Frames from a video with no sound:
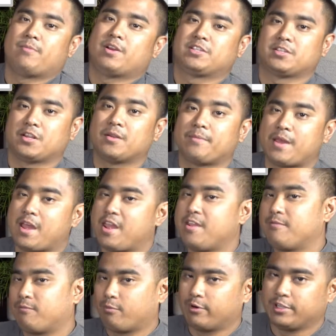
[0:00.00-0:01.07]
my setup at
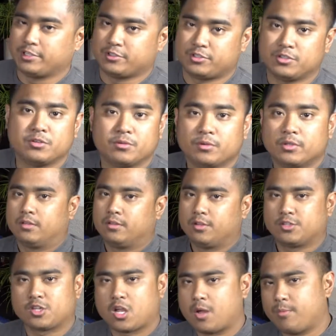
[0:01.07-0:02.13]
$842,
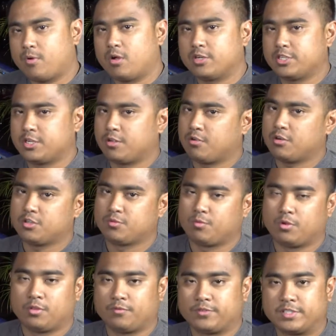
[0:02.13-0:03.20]
there's a couple hundred dollars
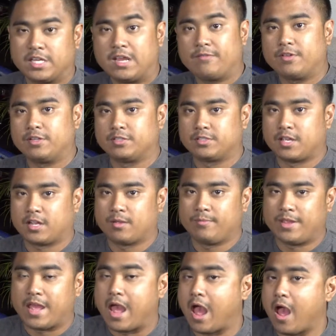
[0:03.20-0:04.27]
worth of savings that can
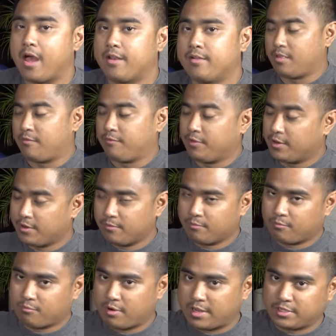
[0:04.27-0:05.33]
be had if you
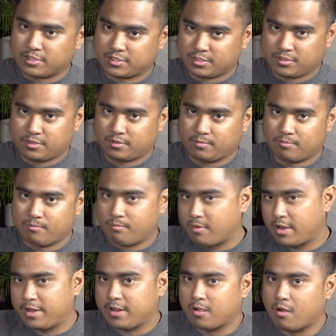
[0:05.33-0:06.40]
didn't waste
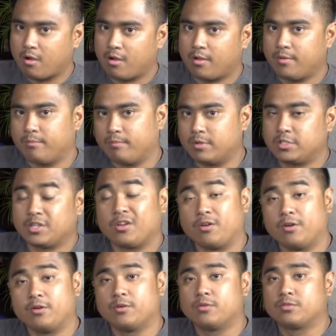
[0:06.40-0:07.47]
money on
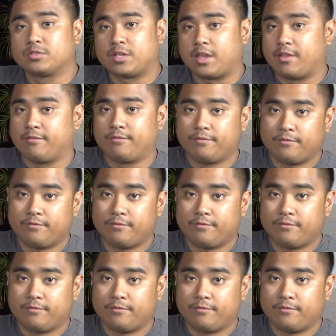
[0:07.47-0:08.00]
materials and